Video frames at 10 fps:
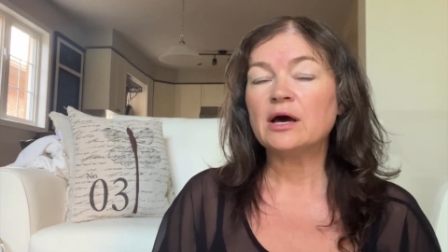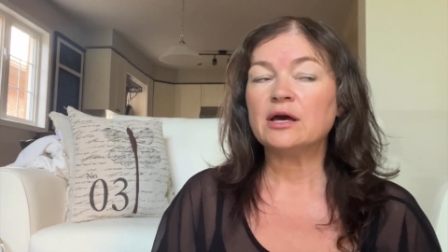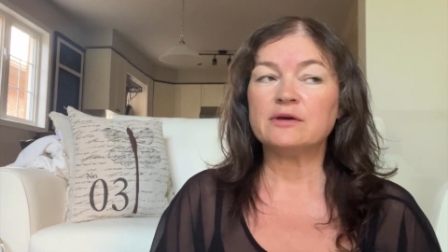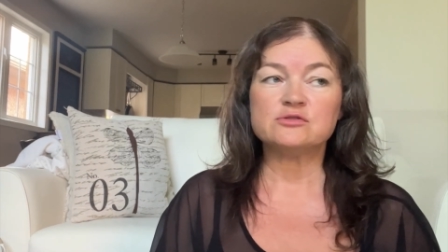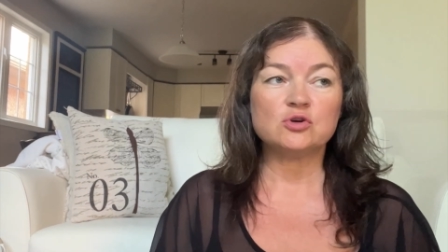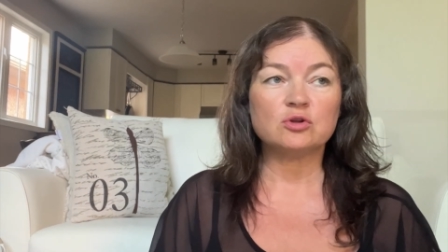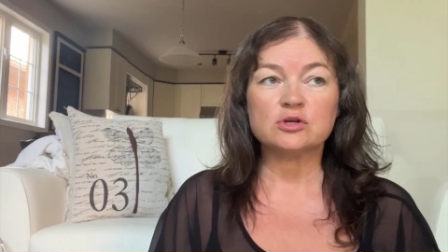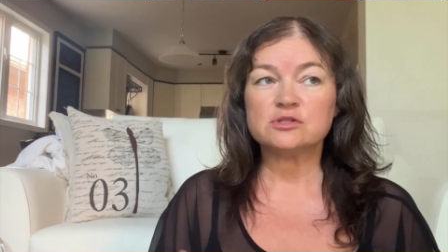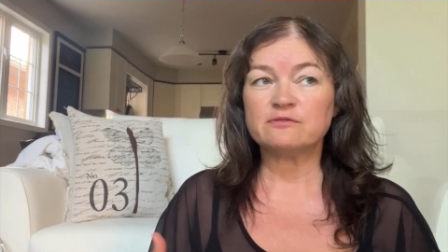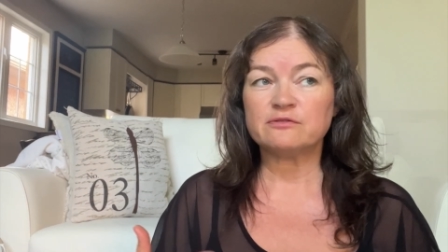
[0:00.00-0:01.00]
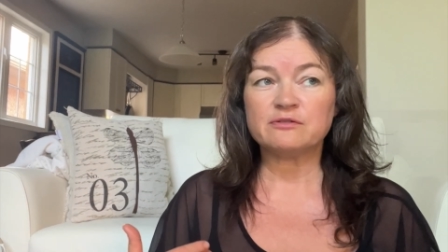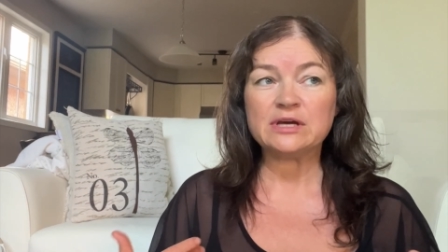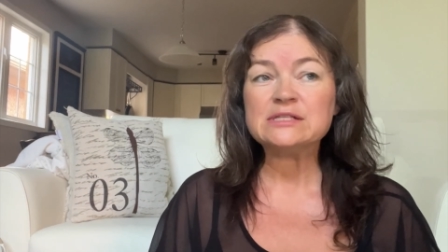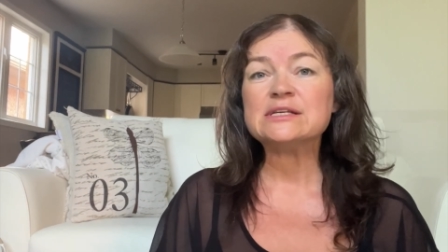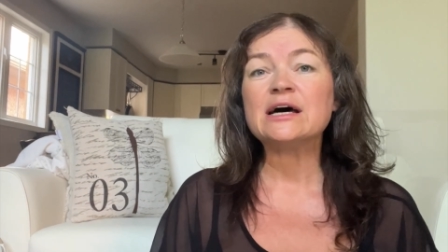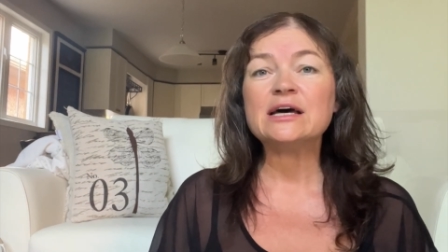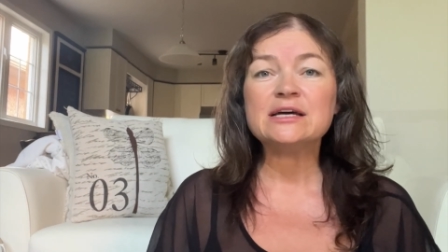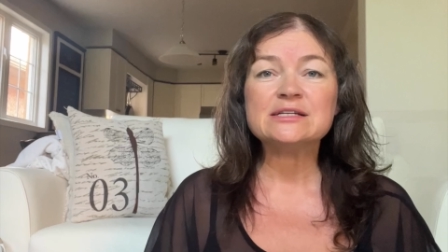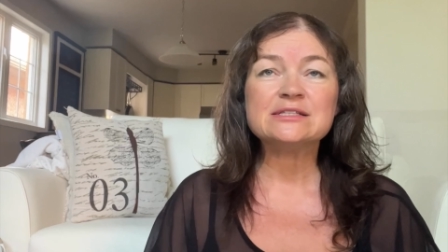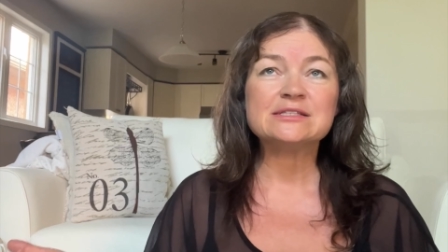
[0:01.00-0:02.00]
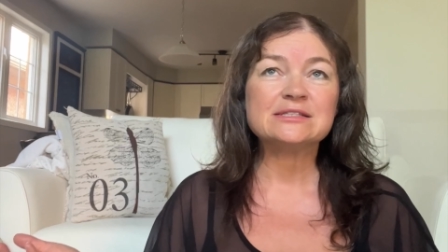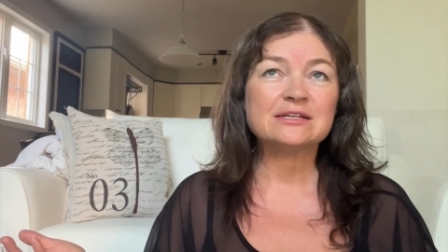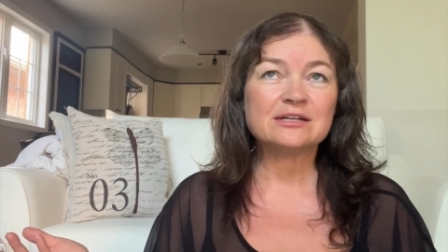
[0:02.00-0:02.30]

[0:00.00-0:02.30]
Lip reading: Gives you lots of insights,